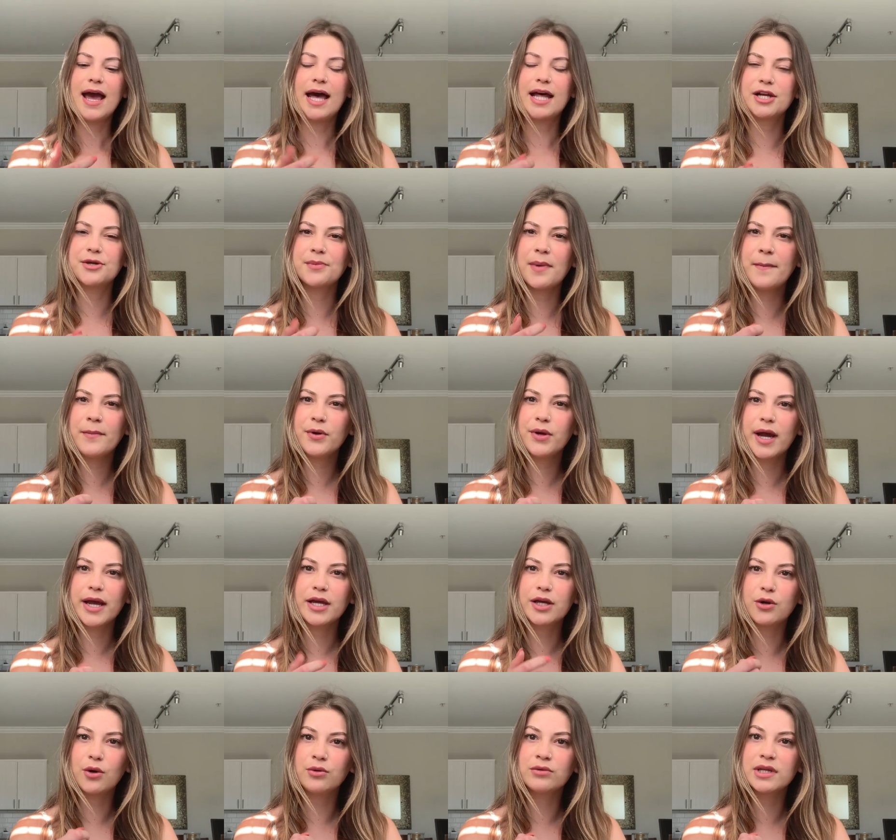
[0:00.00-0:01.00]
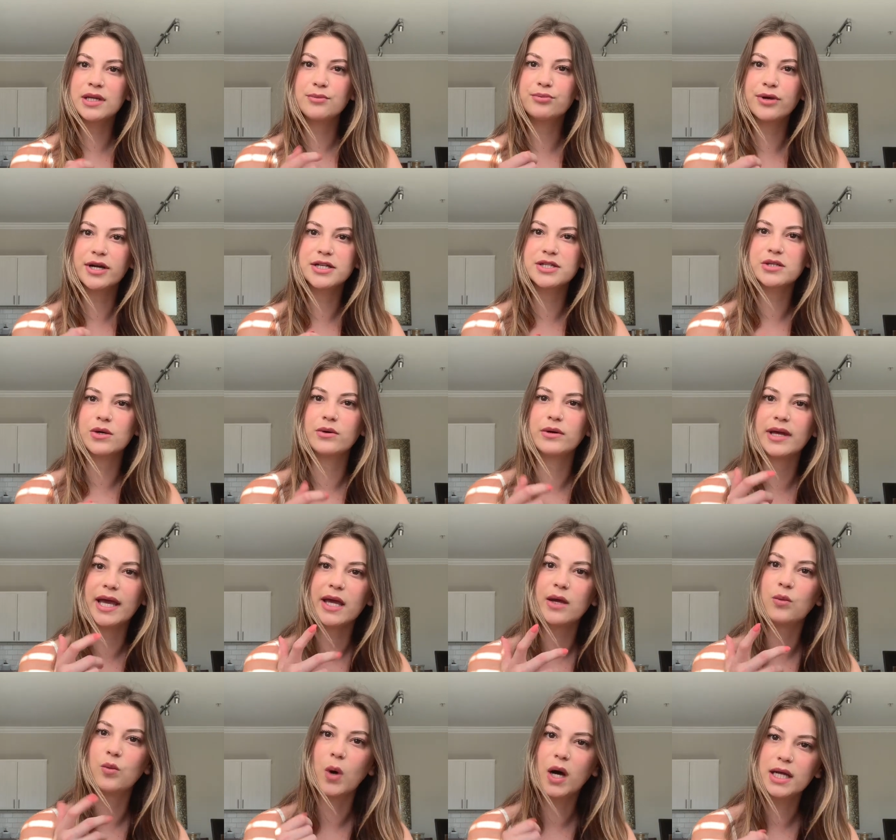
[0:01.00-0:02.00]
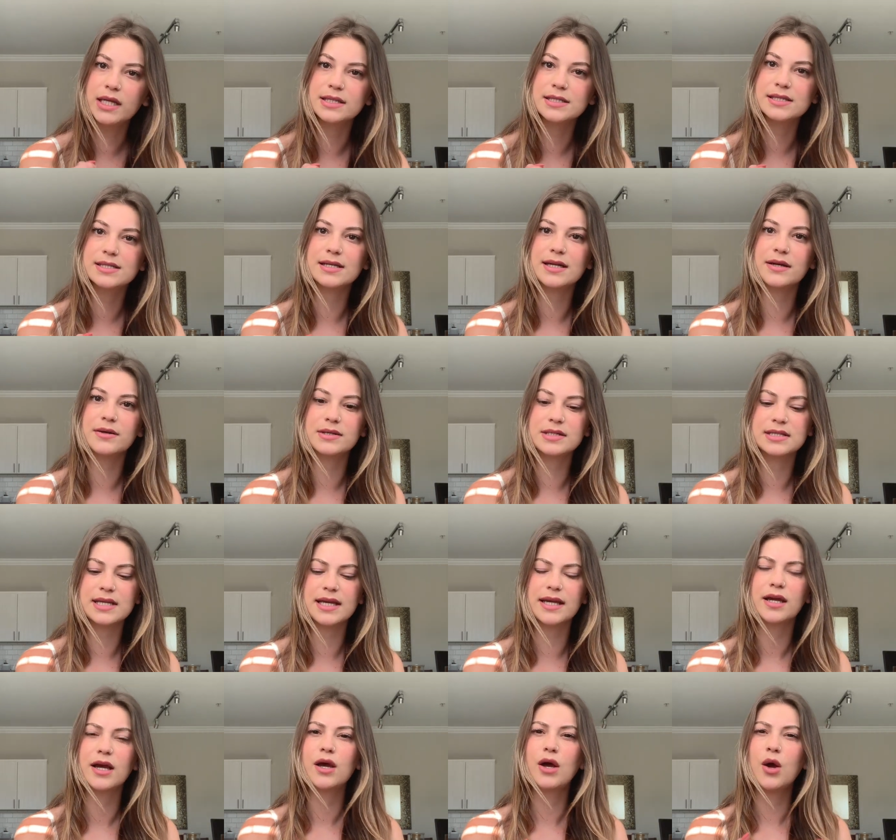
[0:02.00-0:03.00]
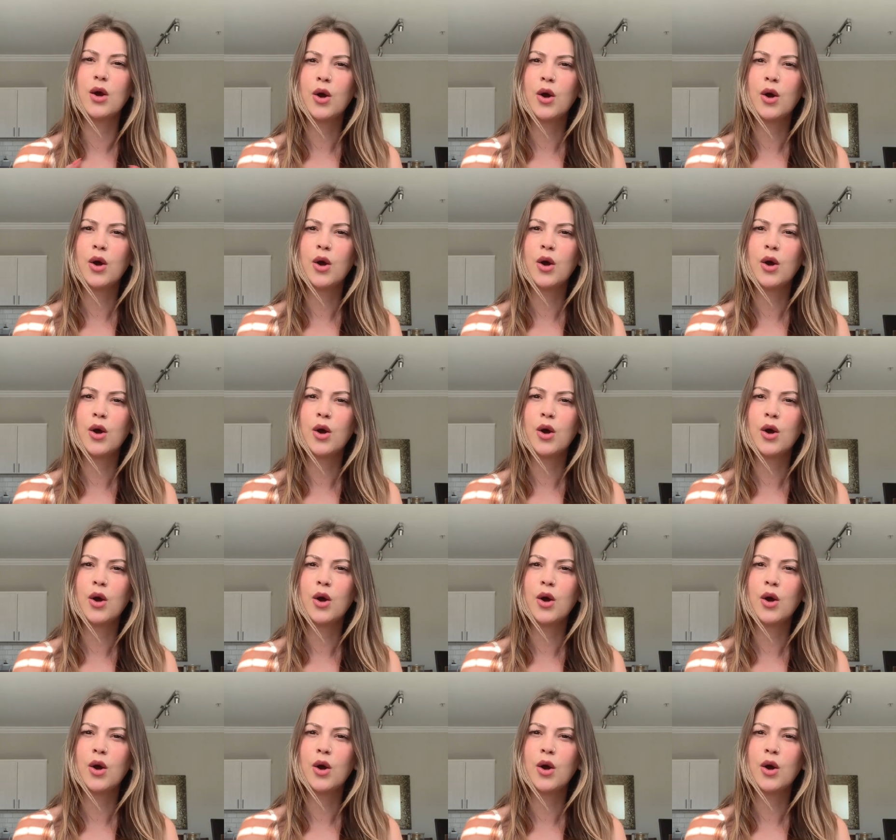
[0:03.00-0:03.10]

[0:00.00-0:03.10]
And I remember I could only press OK once, and I was like,